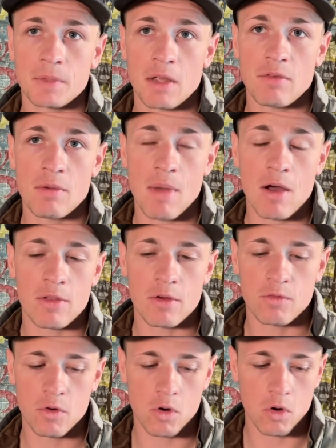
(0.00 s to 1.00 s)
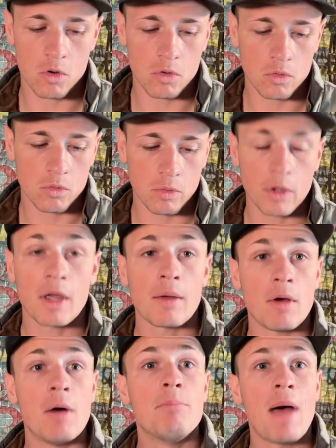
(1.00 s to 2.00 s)
if I'm out there for like
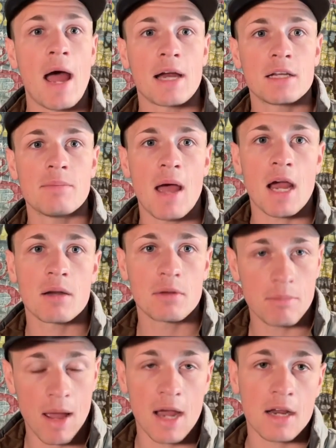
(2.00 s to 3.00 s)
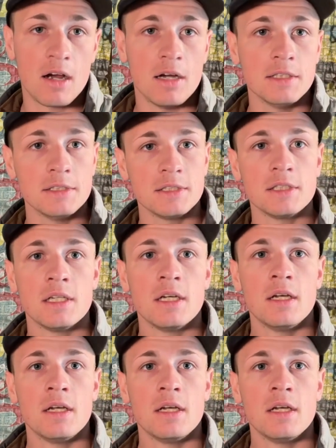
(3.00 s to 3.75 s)
back-to-back hunts,